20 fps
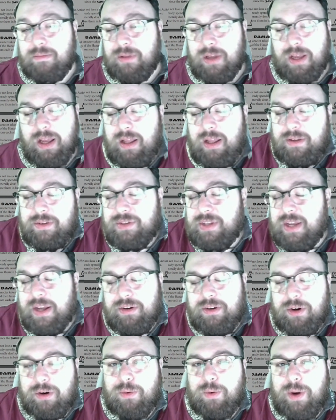
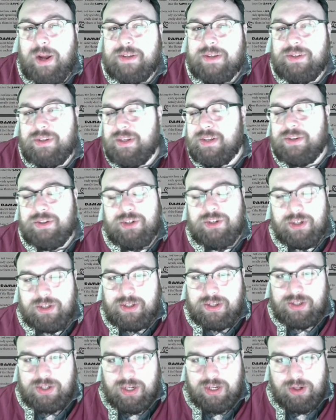Instead, your rest is
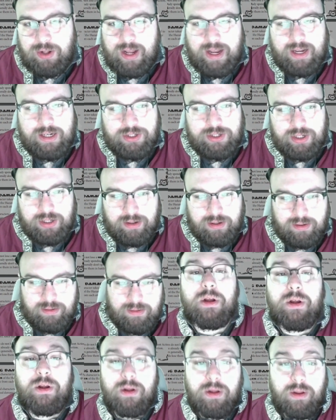just a single action.
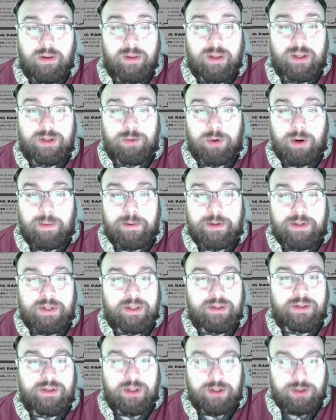This
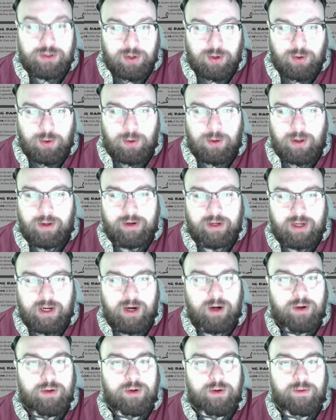represents the toll on a
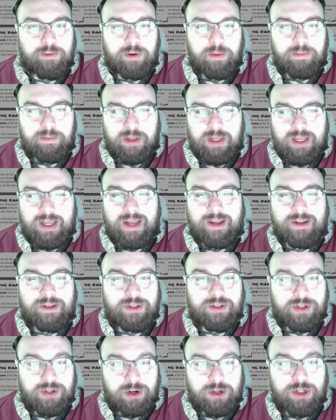character from the
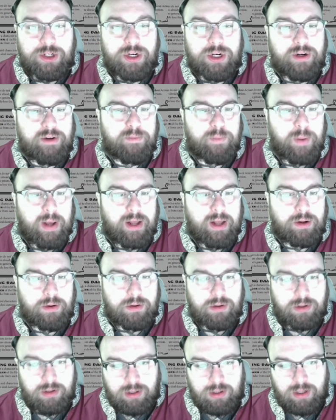exertion of battle.
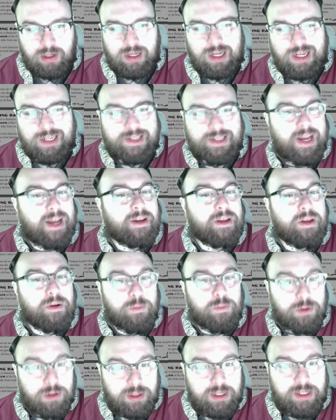
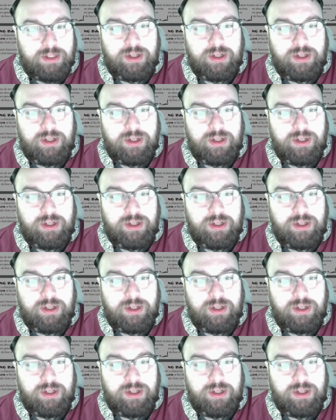Attacking will lead